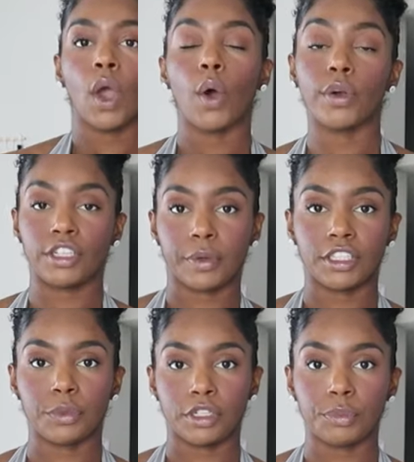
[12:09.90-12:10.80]
or doing
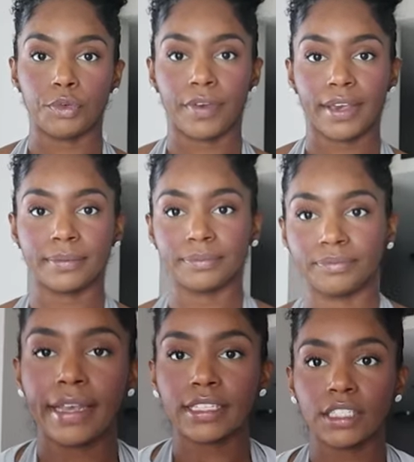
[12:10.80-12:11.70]
too much moving. All
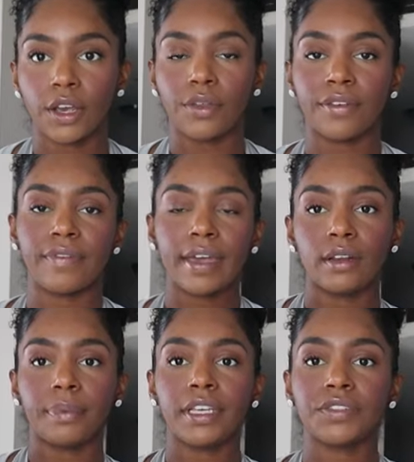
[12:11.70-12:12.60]
right, so the
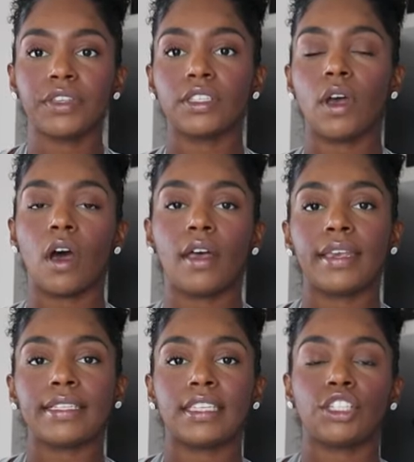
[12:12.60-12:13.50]
final piece for this haul
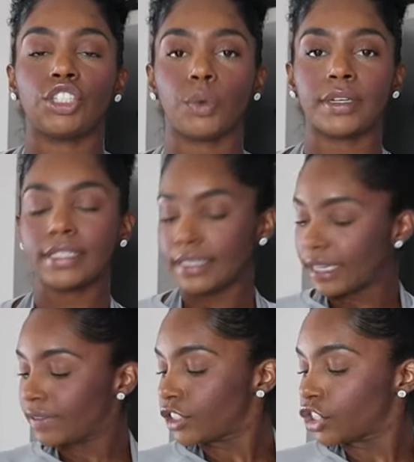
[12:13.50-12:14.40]
is this short
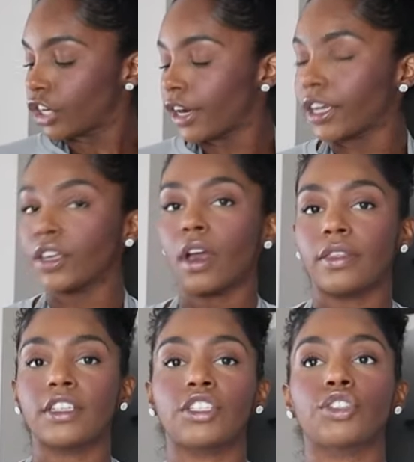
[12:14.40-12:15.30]
sleeve shirt. Y'all,
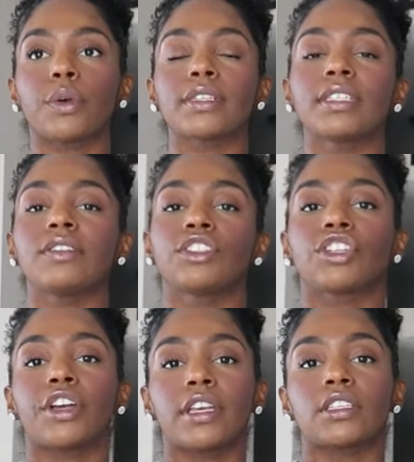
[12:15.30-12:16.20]
this short sleeve
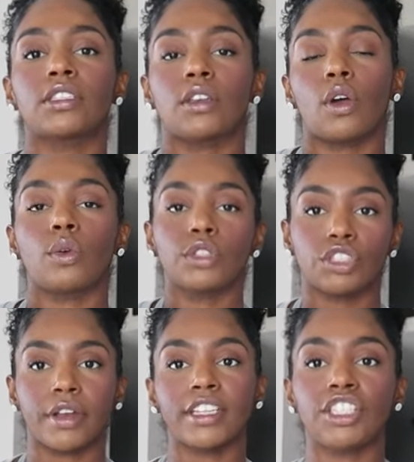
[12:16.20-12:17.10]
shirt is so
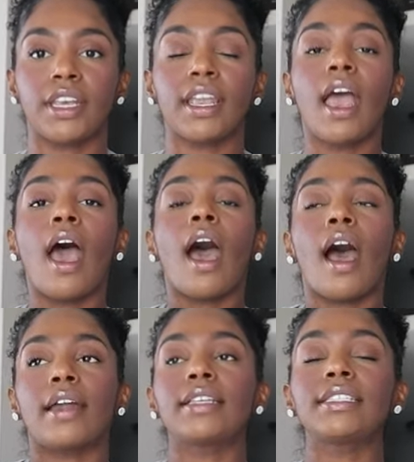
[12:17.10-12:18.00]
stretchy.
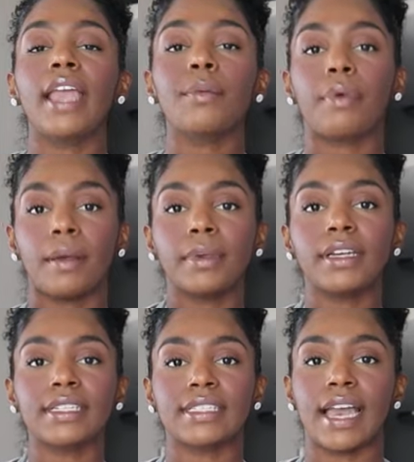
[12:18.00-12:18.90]
Honestly, I probably
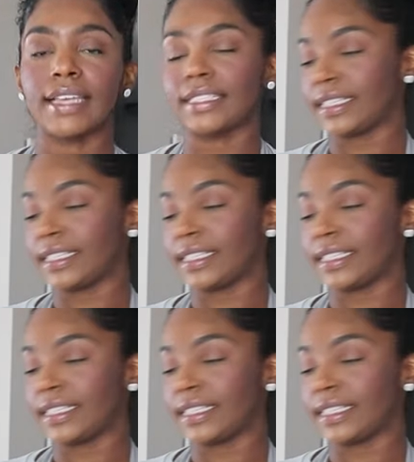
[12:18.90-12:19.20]
could have sized